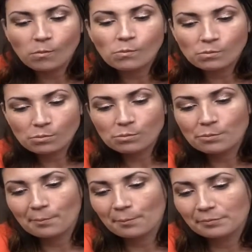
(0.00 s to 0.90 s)

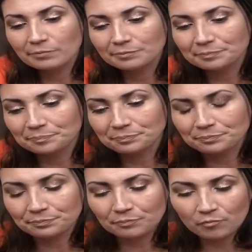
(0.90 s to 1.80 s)

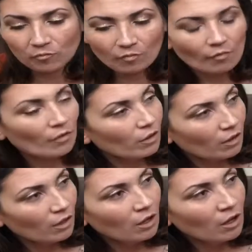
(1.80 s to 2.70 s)

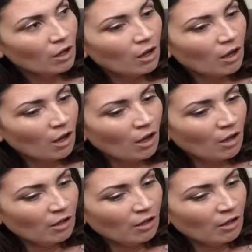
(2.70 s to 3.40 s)
The person shown says nothing.